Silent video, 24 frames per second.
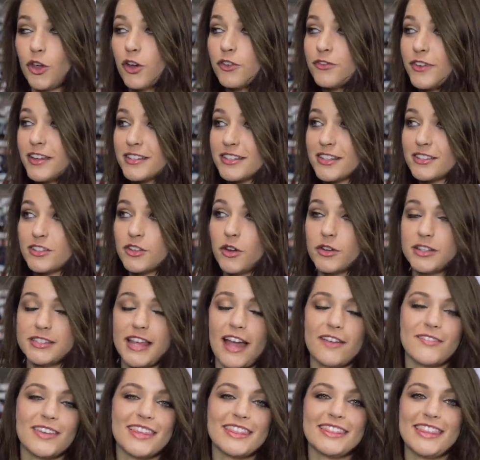U F S is known as
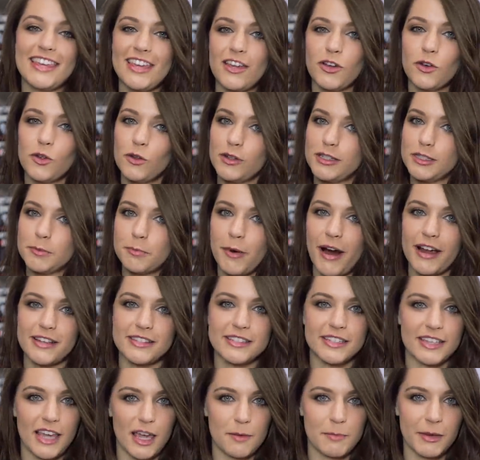having the coolest prize
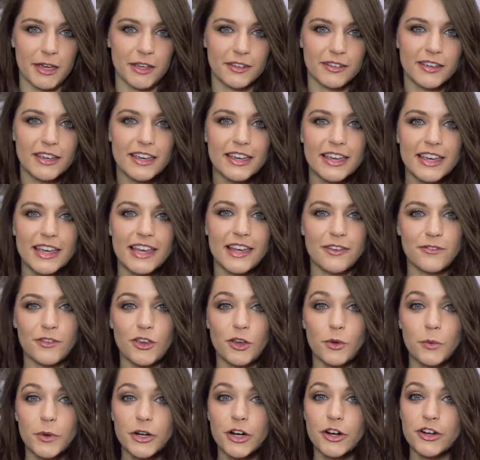in gaming. If
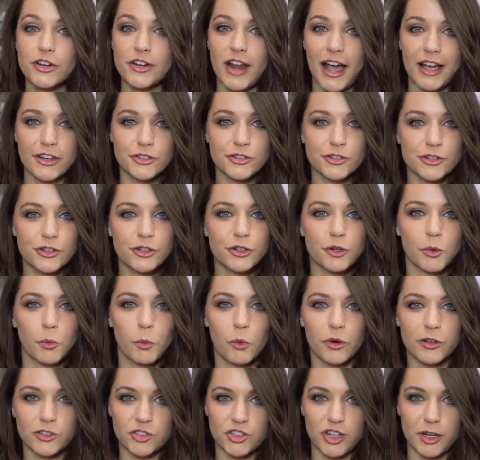you win our national or
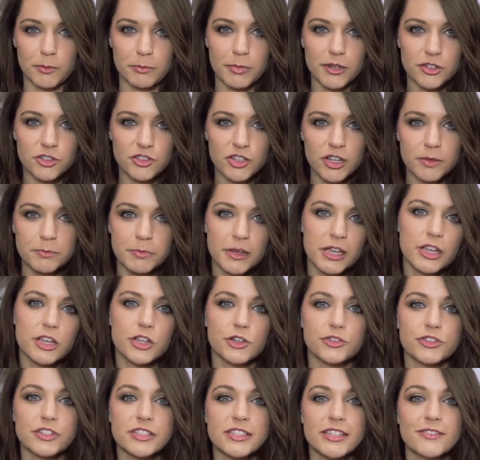world championship,
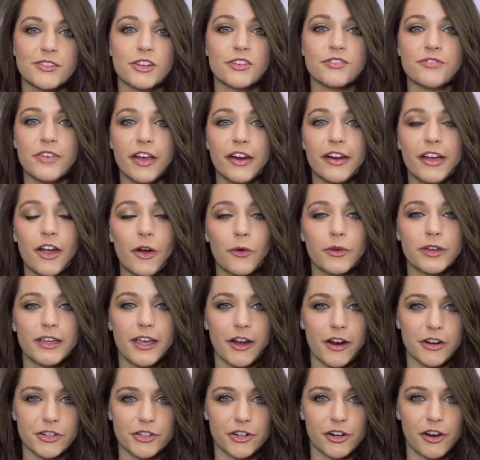you'll receive your very own
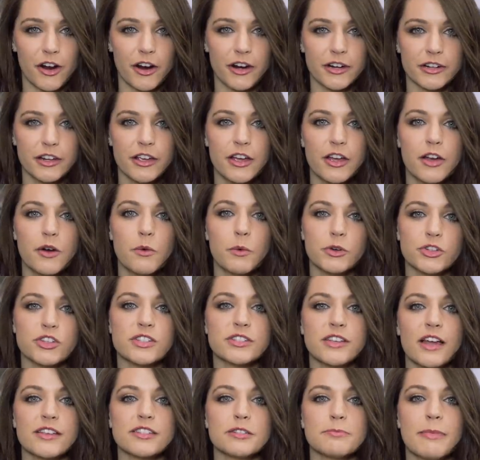character card, which
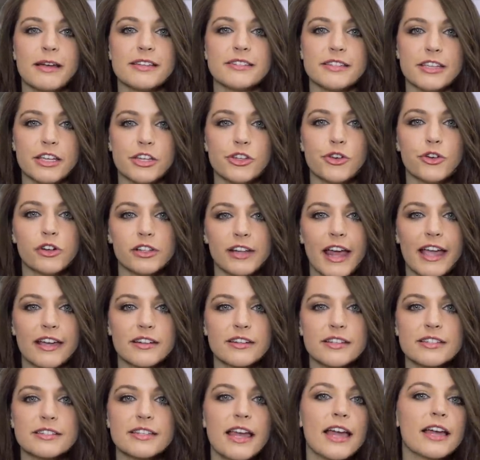is customized in your
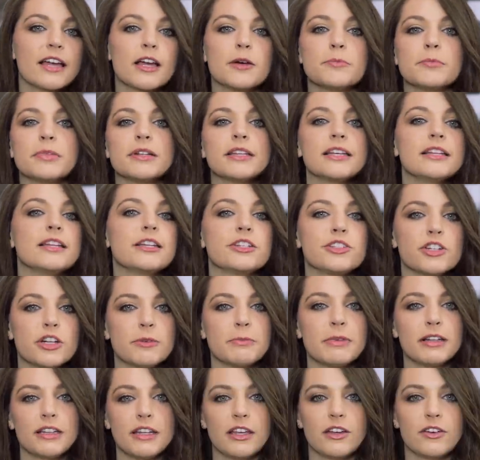likeness and completely
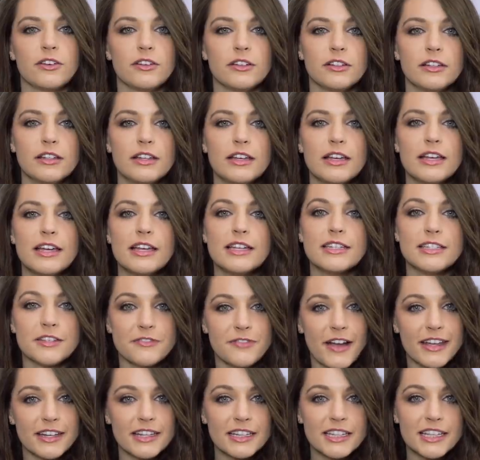tournament legal. To
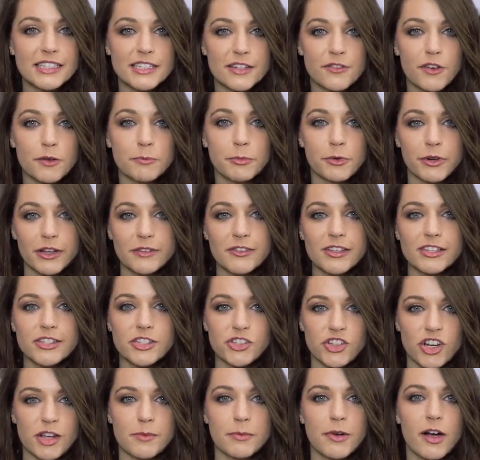find a list of our previous
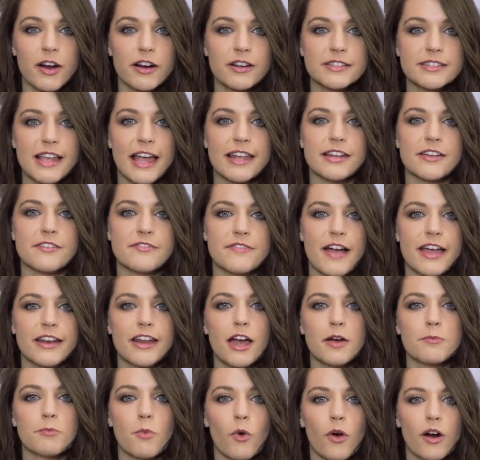champ cards and to find
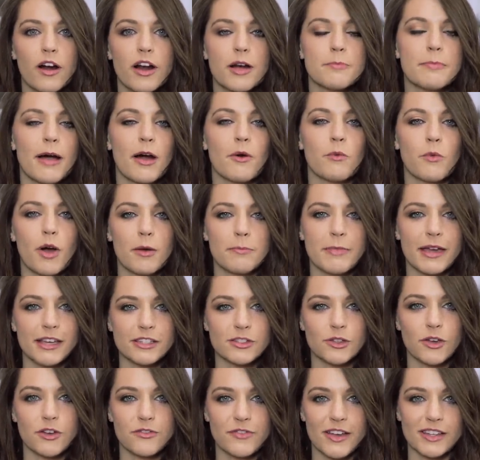out more about what
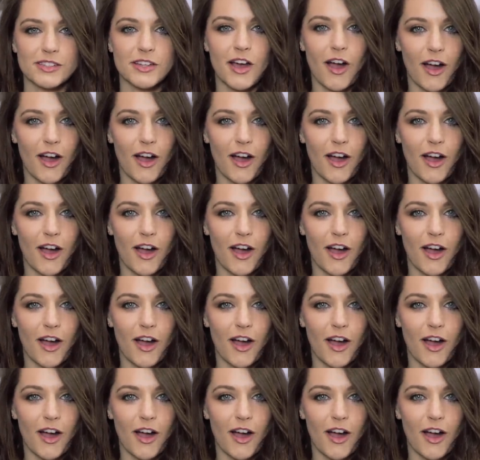makes U F S